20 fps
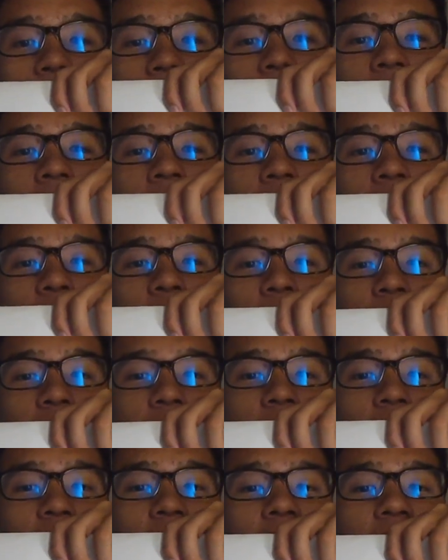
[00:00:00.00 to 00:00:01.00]
this was
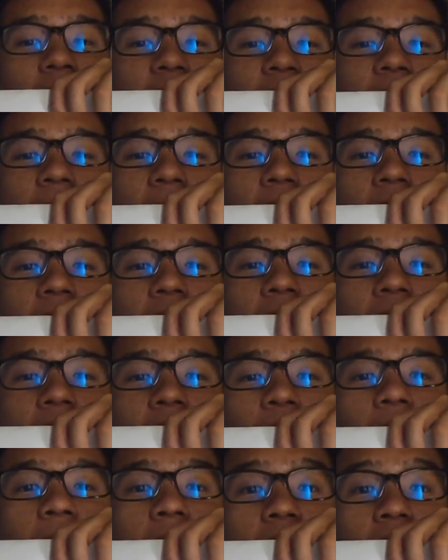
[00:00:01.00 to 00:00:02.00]
the last bed
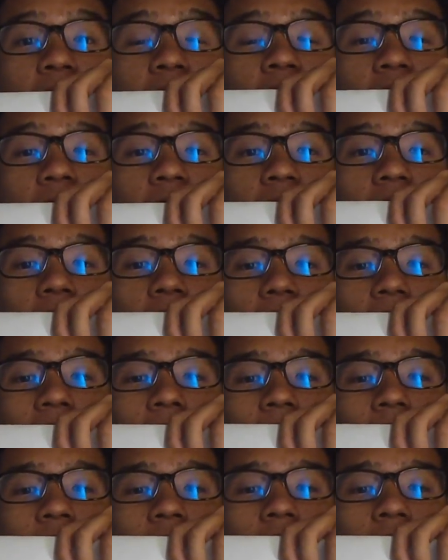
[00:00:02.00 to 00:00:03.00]
10,
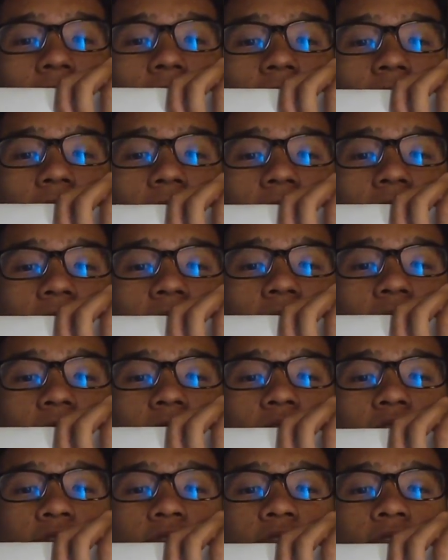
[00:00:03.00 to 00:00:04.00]
and then
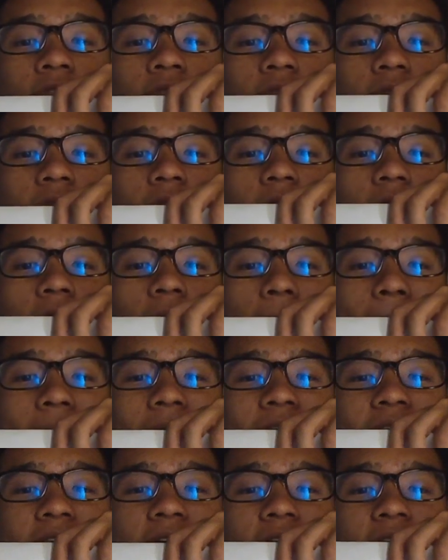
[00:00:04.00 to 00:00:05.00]

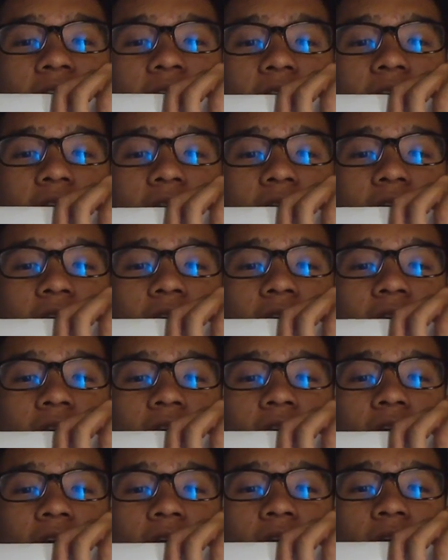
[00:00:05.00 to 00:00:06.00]
beside here,
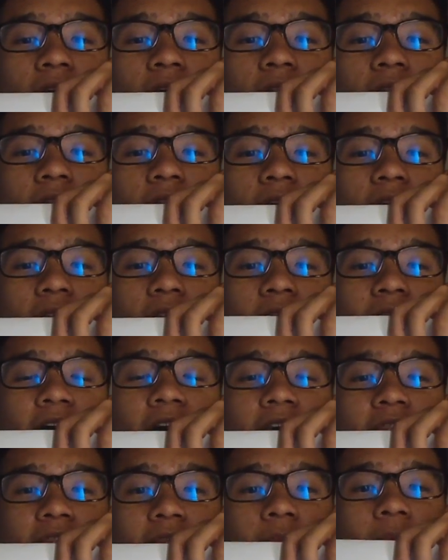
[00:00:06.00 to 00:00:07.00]
the
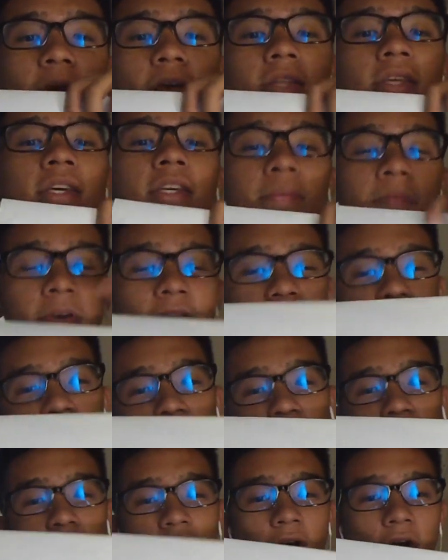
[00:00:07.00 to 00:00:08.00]
9th bed. He basically
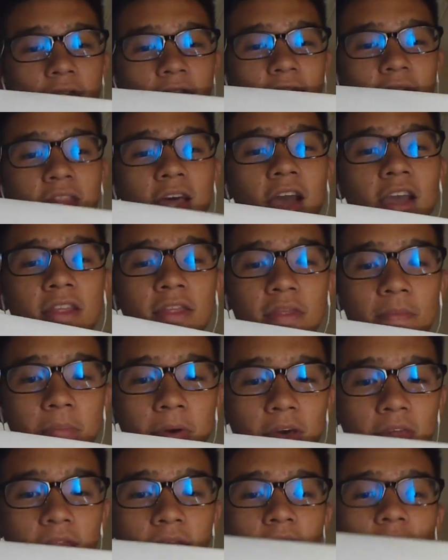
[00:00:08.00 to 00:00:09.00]
saw the 9th
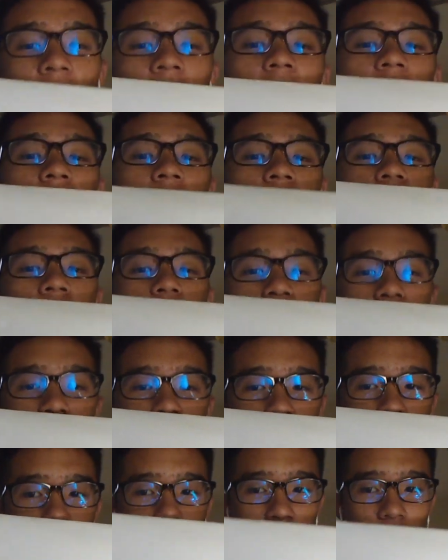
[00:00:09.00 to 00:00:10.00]
bed,
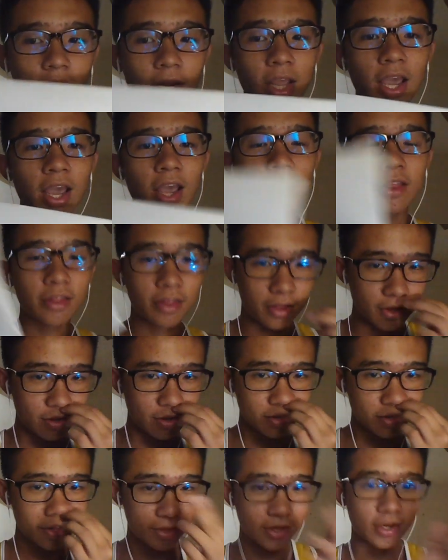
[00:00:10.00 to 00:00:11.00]
and
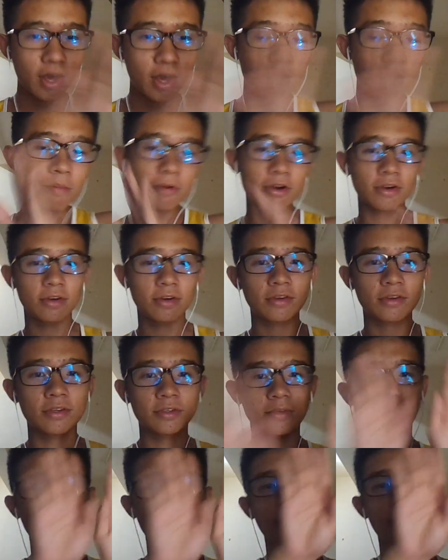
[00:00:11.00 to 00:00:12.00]
the cupboard
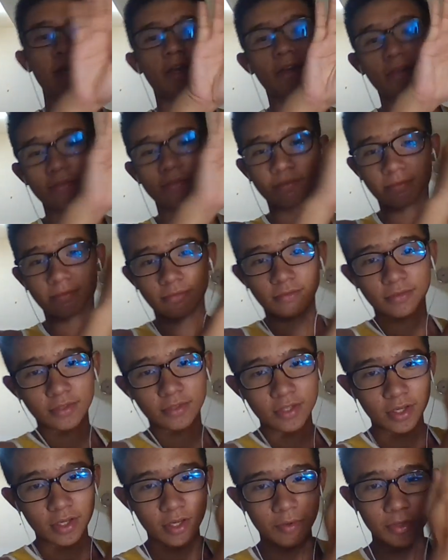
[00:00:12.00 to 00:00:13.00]
was like,
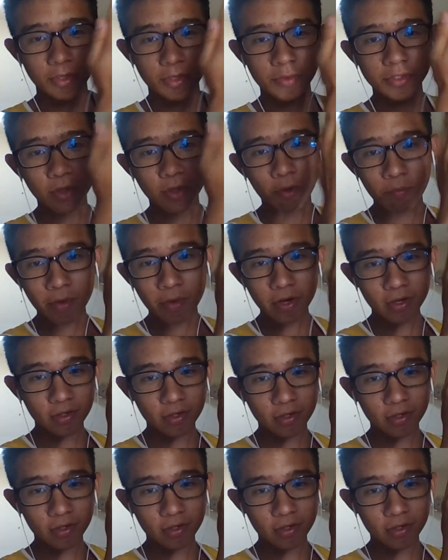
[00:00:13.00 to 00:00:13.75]
it was open,